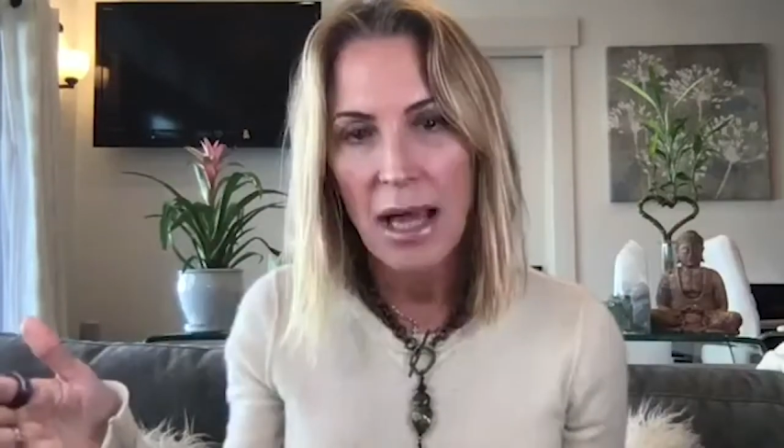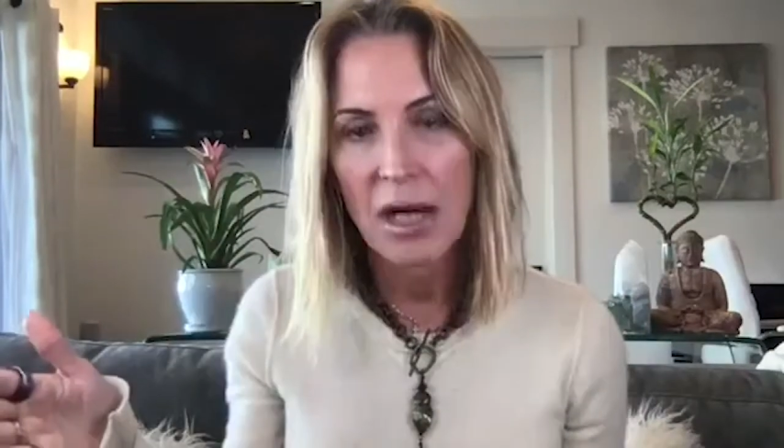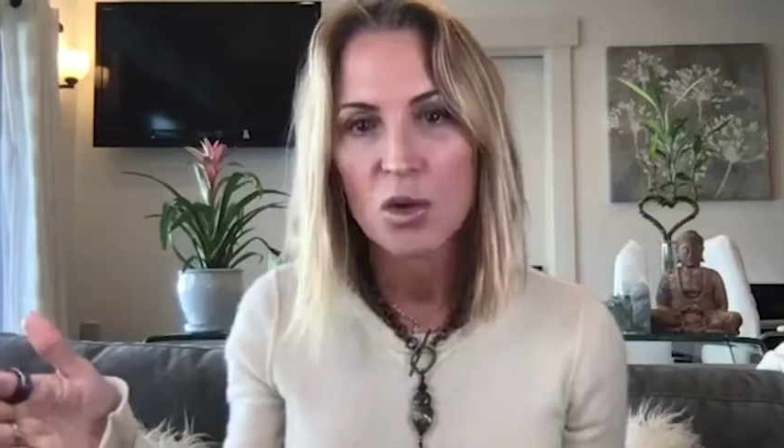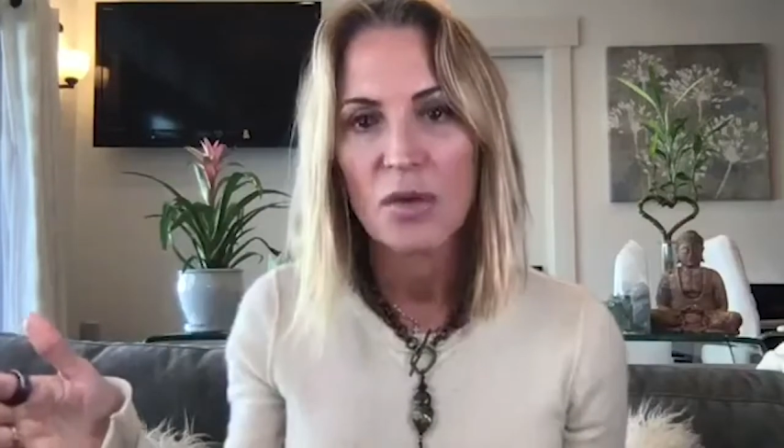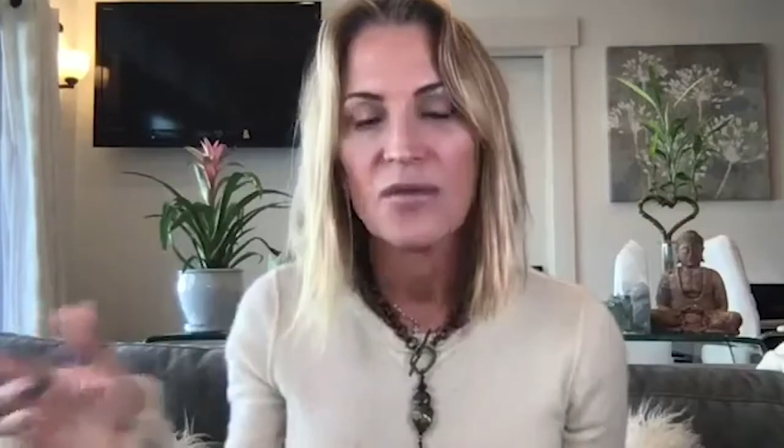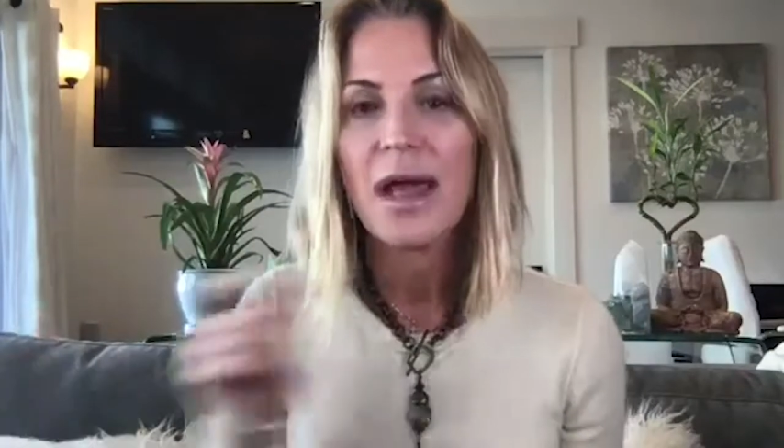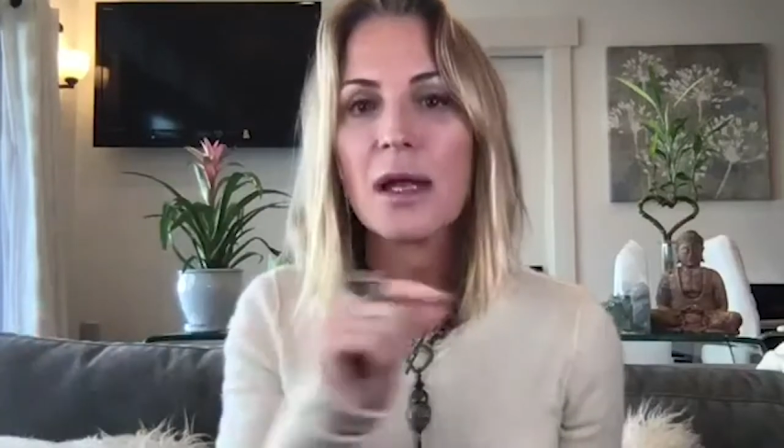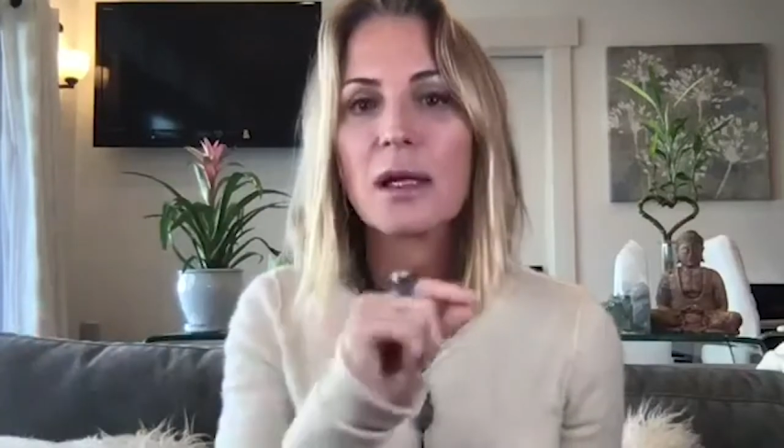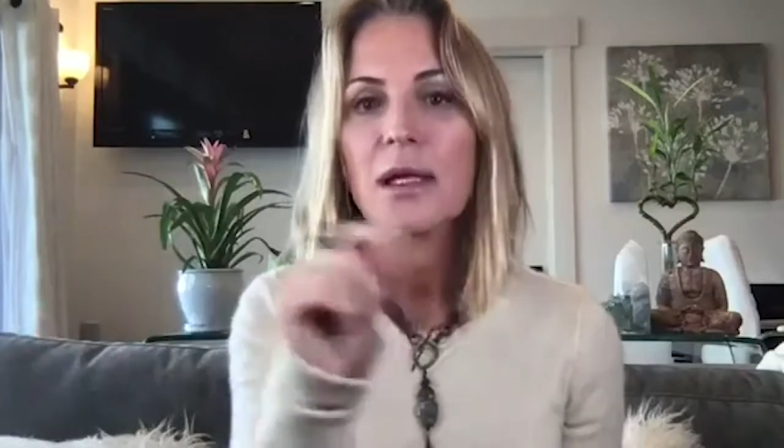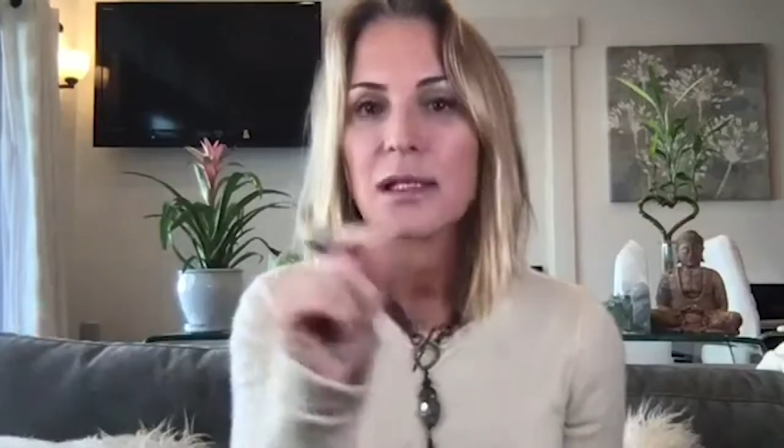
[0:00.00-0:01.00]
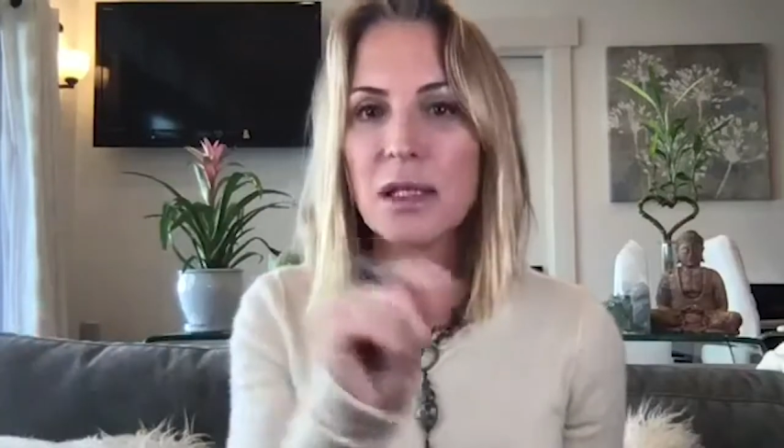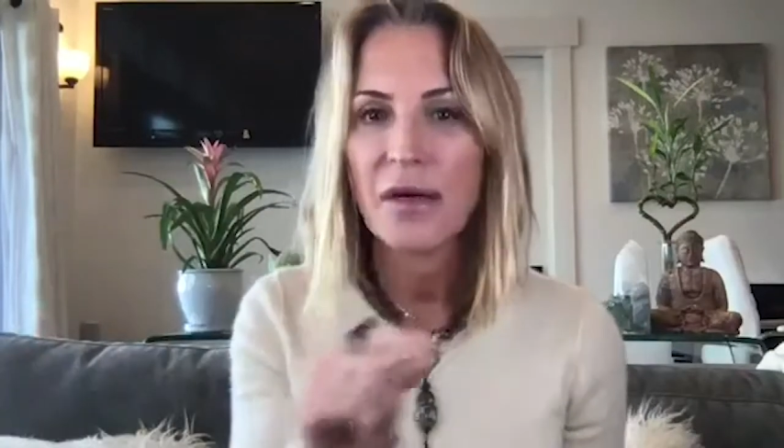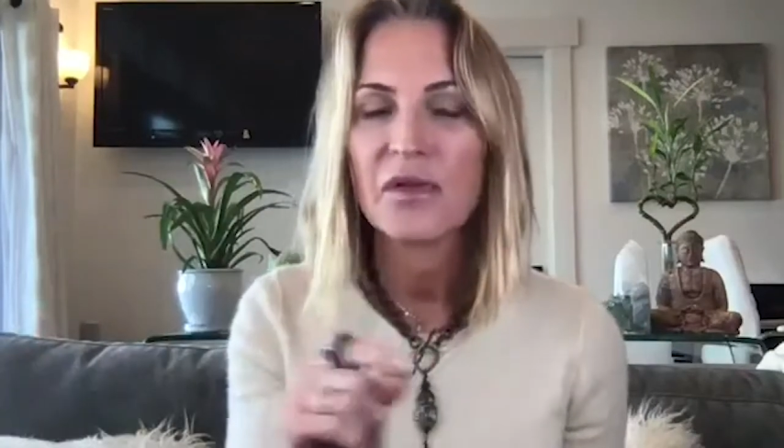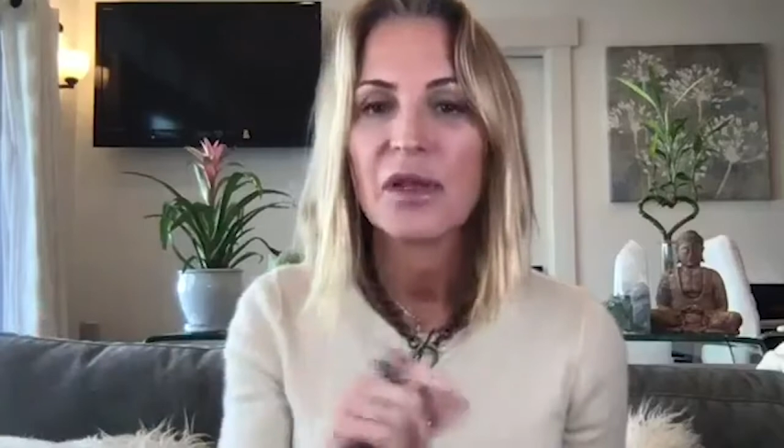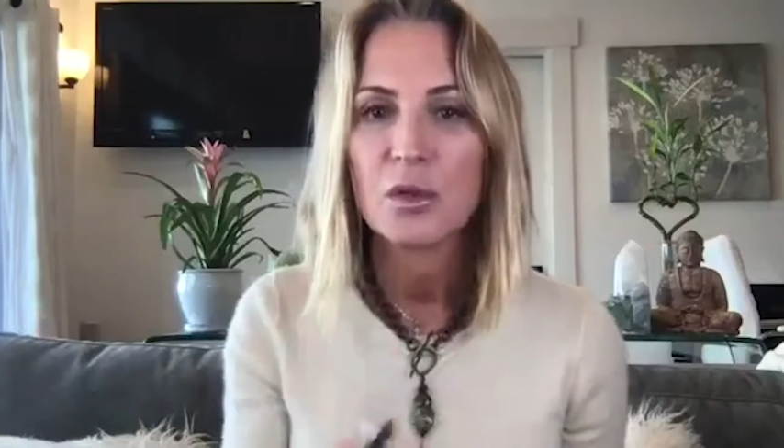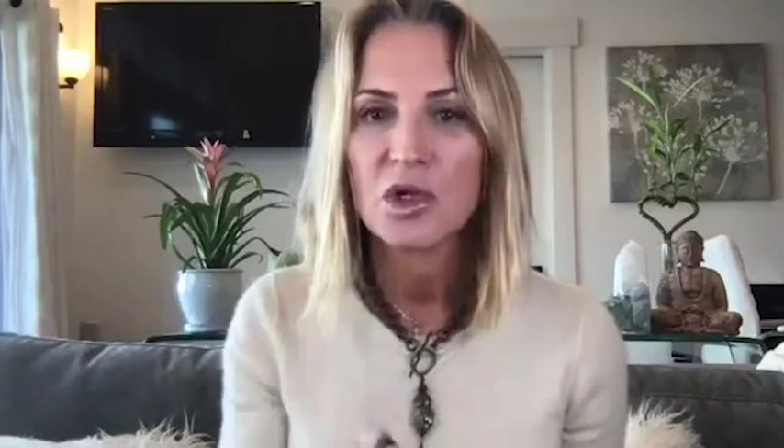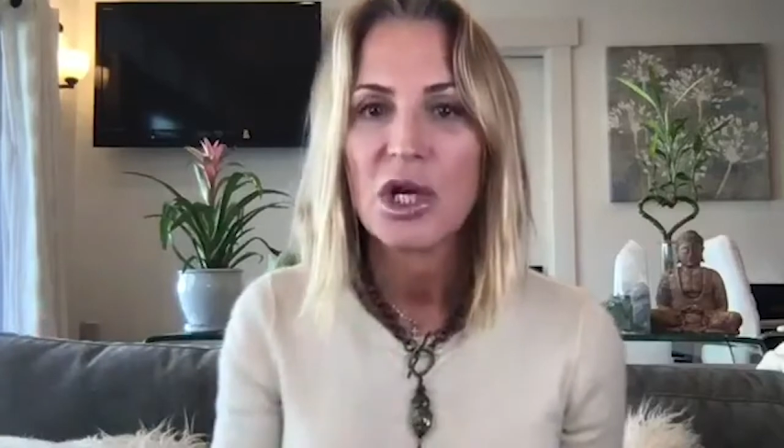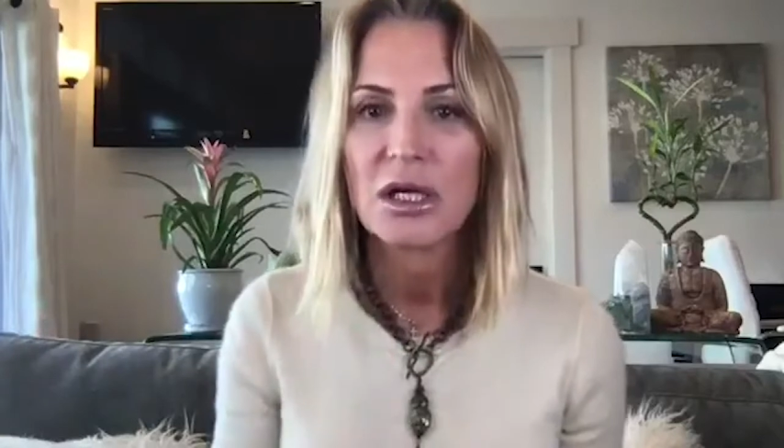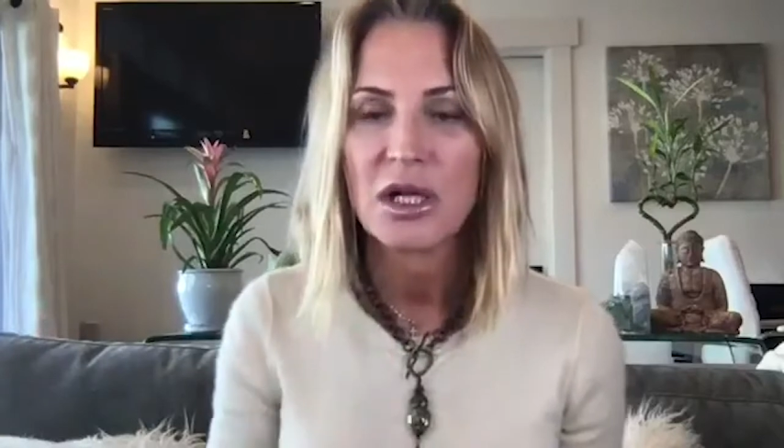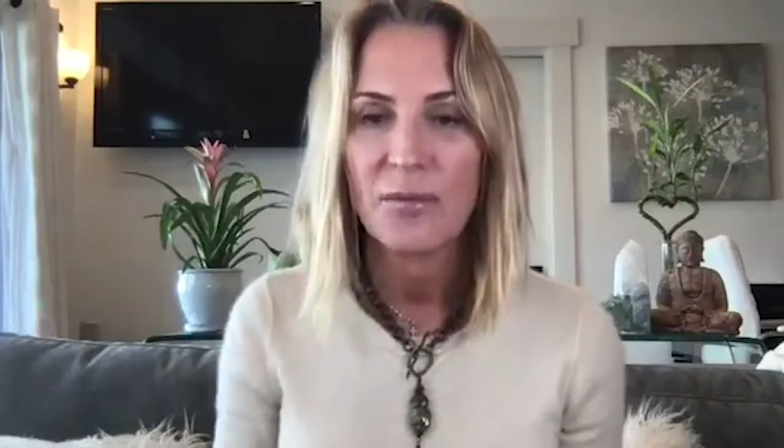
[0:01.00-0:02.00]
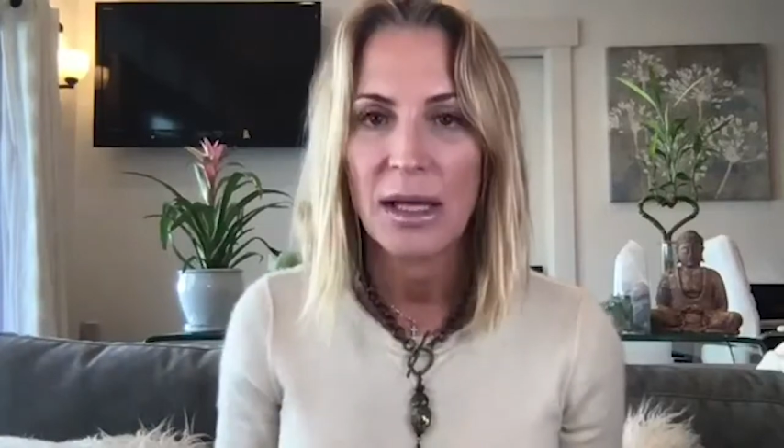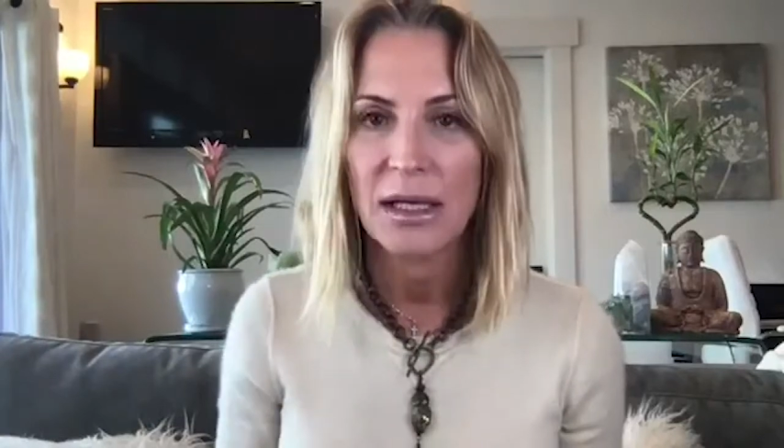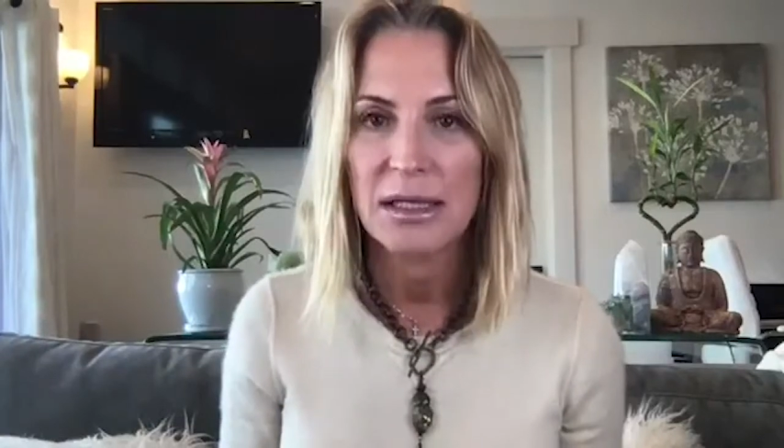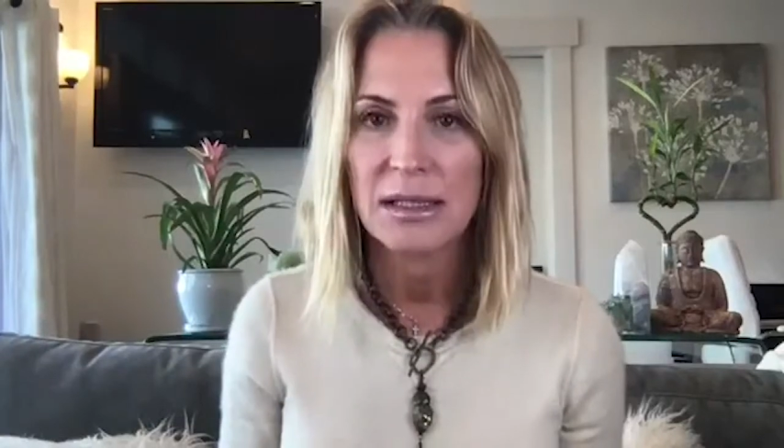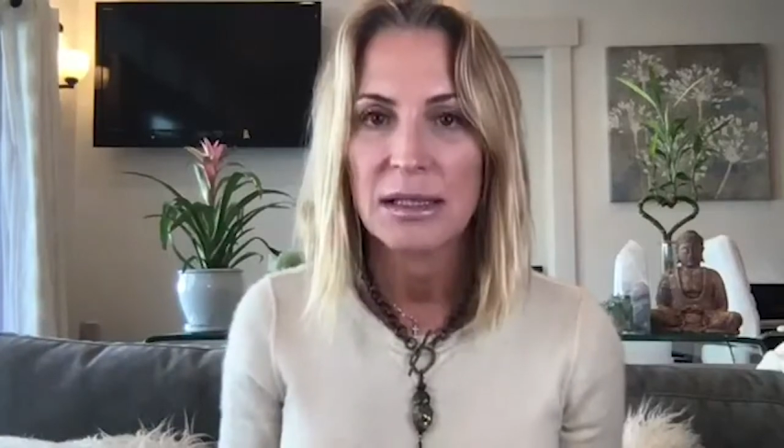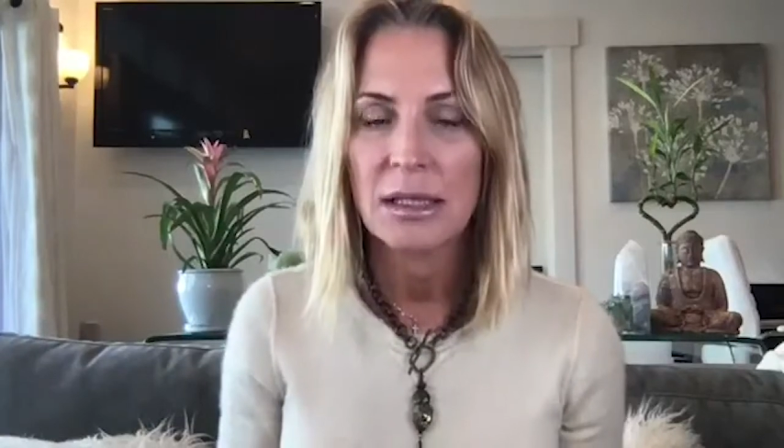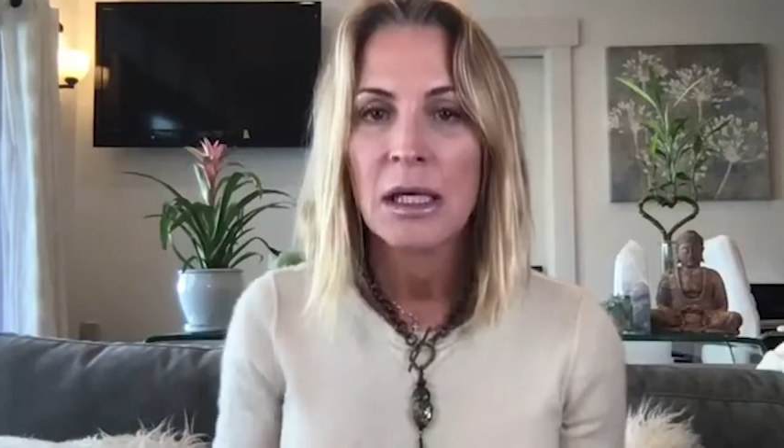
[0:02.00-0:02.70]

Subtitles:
actual event until everything was checked off my list.